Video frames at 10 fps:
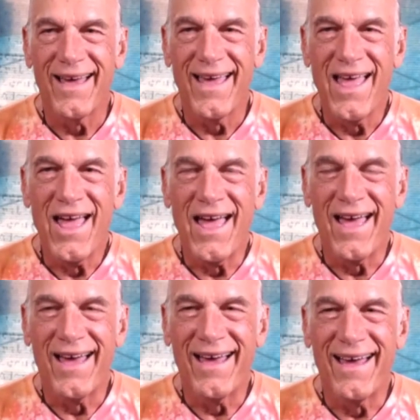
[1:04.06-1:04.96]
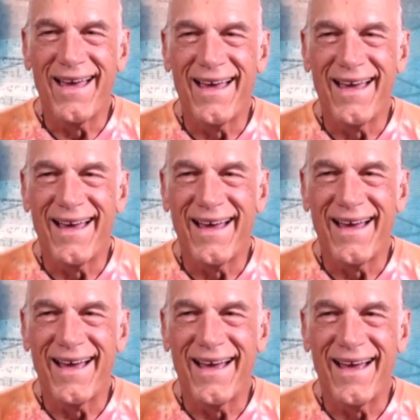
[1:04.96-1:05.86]

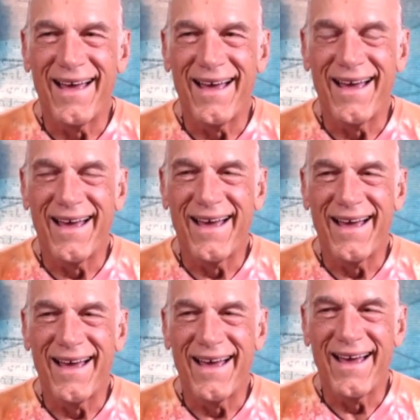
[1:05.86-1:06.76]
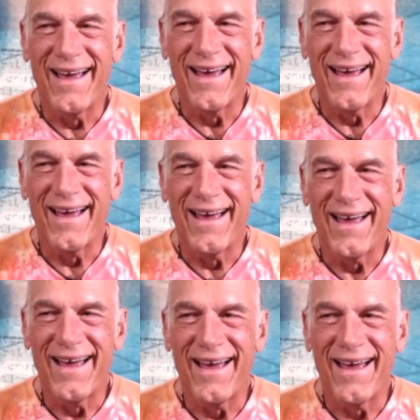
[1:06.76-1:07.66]

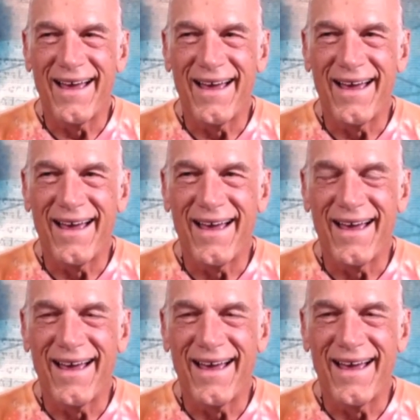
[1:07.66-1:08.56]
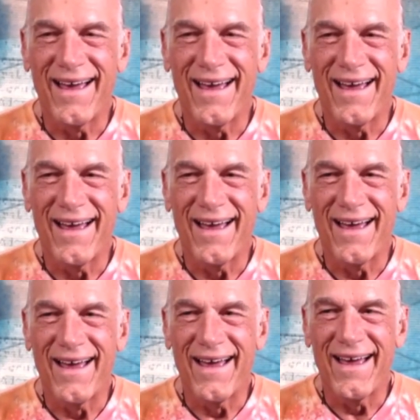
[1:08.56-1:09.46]

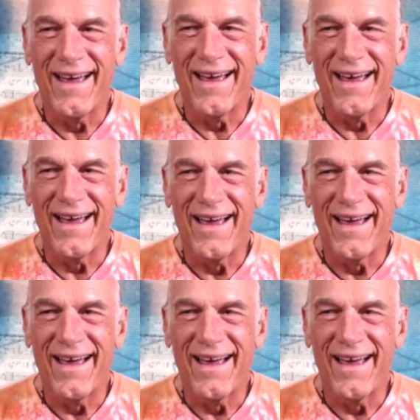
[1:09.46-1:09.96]
No words are spoken by the person on screen.